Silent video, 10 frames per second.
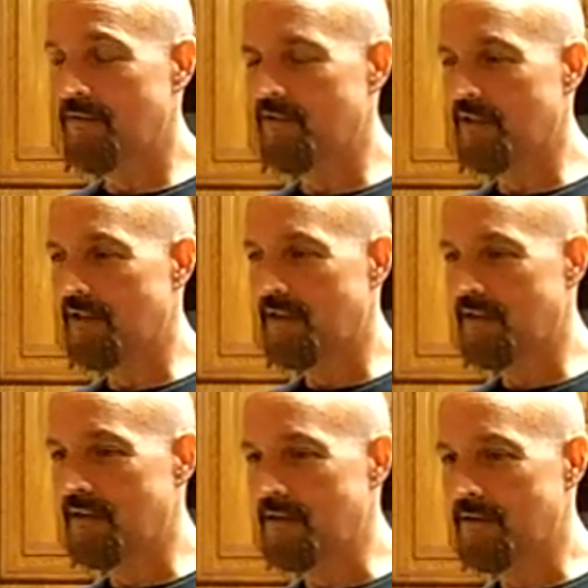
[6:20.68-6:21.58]
which I think
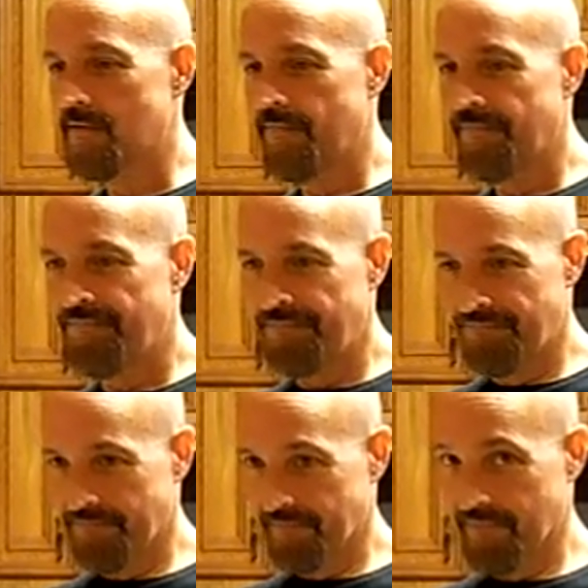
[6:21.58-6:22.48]
is
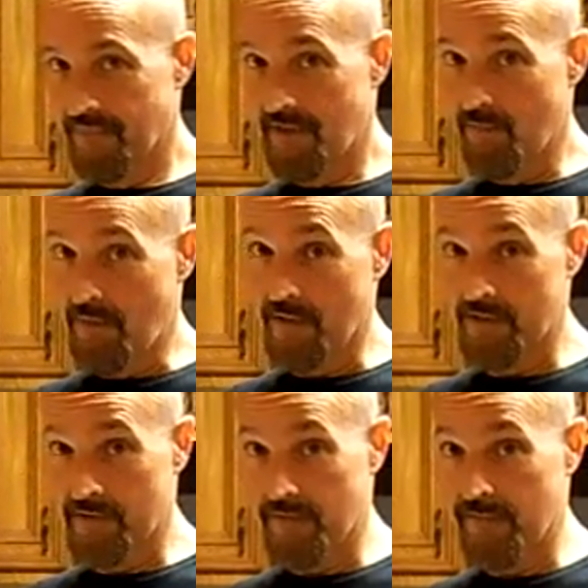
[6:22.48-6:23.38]

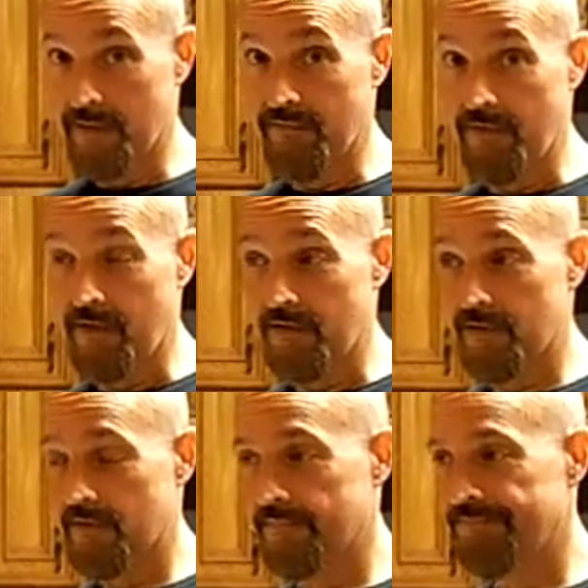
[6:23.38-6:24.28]
demonstrably
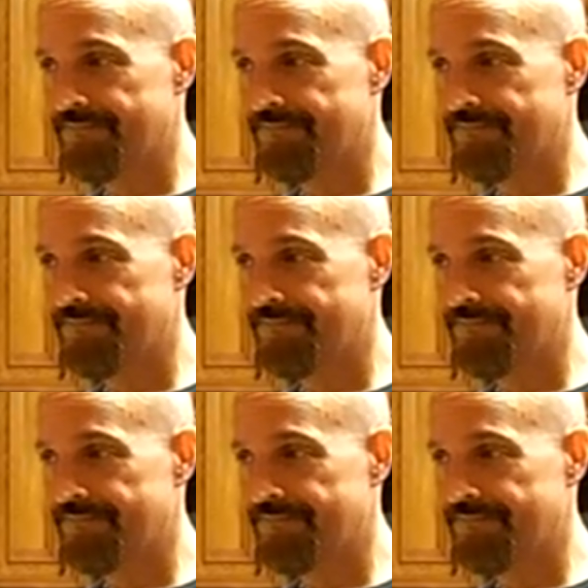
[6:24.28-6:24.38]
false.